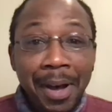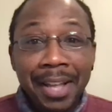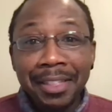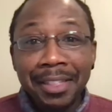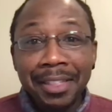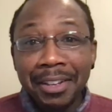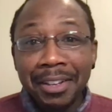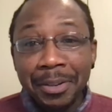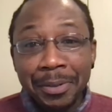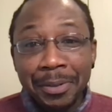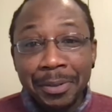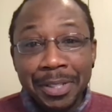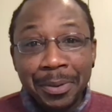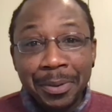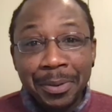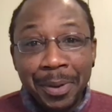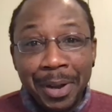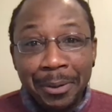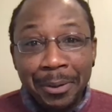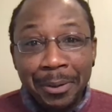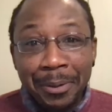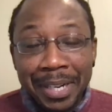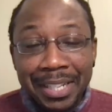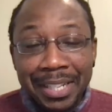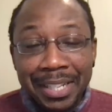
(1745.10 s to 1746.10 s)
I thought it was a
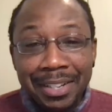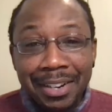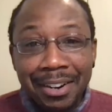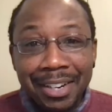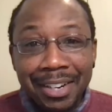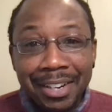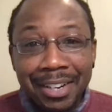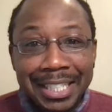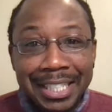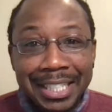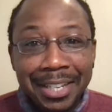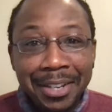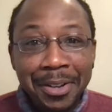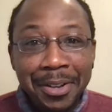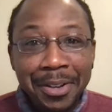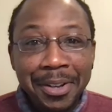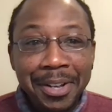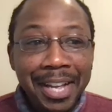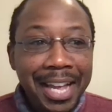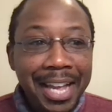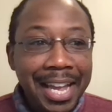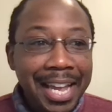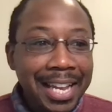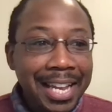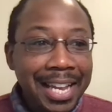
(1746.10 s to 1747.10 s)
well-written
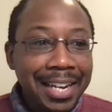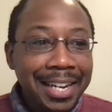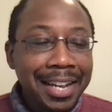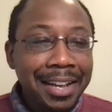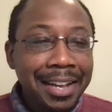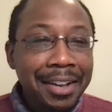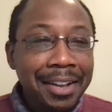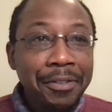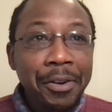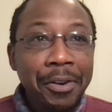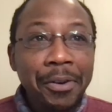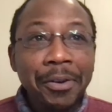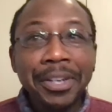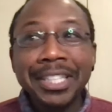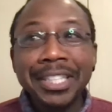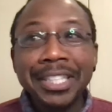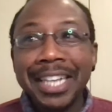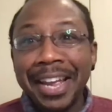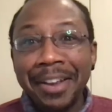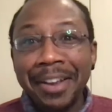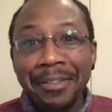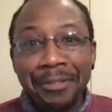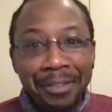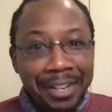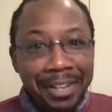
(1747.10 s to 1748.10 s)
article, and of course,
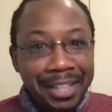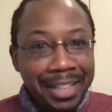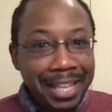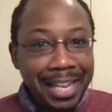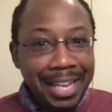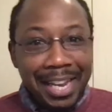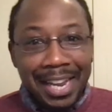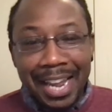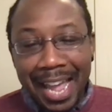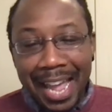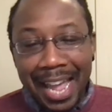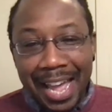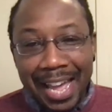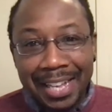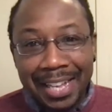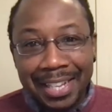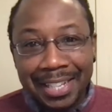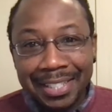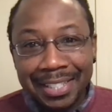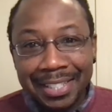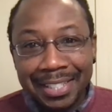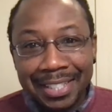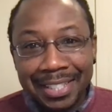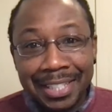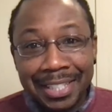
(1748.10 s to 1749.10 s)
everything
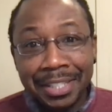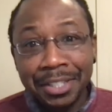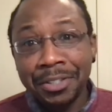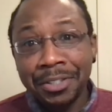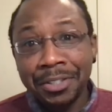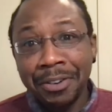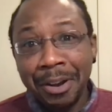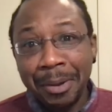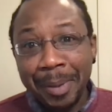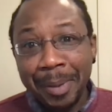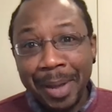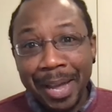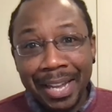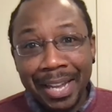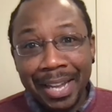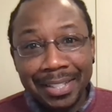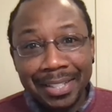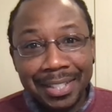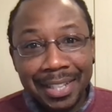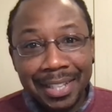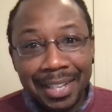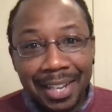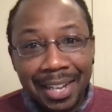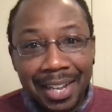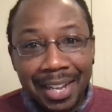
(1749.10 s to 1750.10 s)
has its
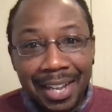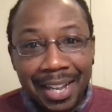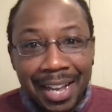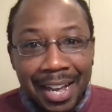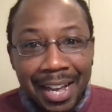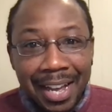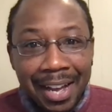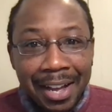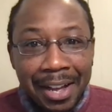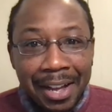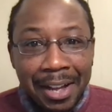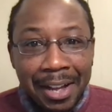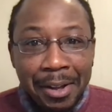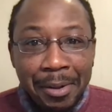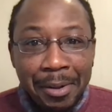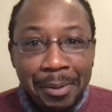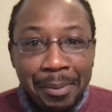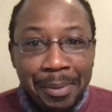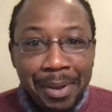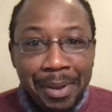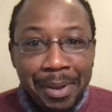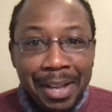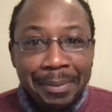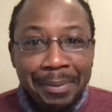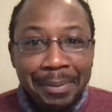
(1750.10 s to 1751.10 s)
drawbacks.
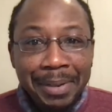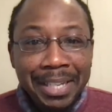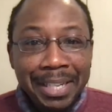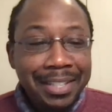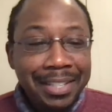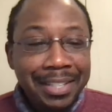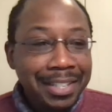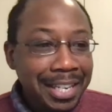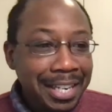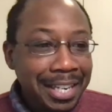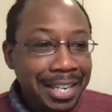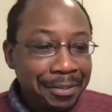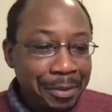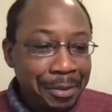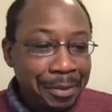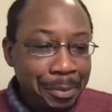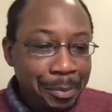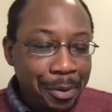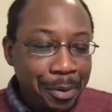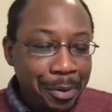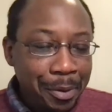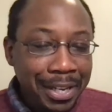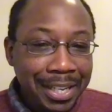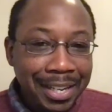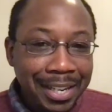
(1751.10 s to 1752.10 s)
I mean, she even
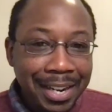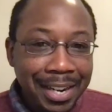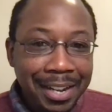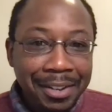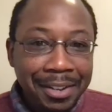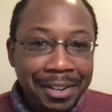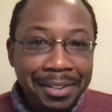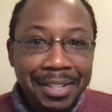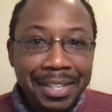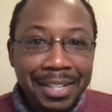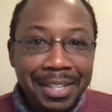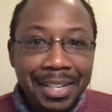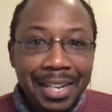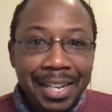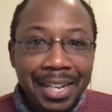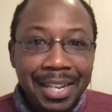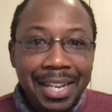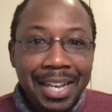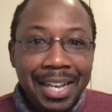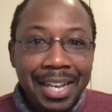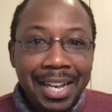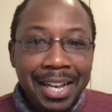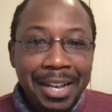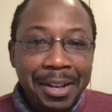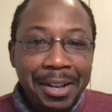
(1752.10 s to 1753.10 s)
pointed out
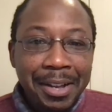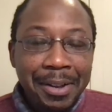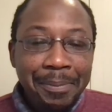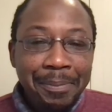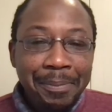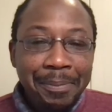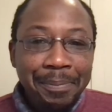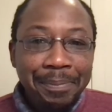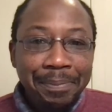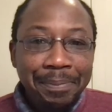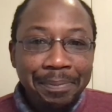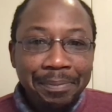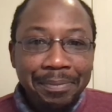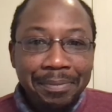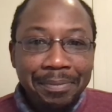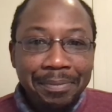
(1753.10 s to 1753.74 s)
um,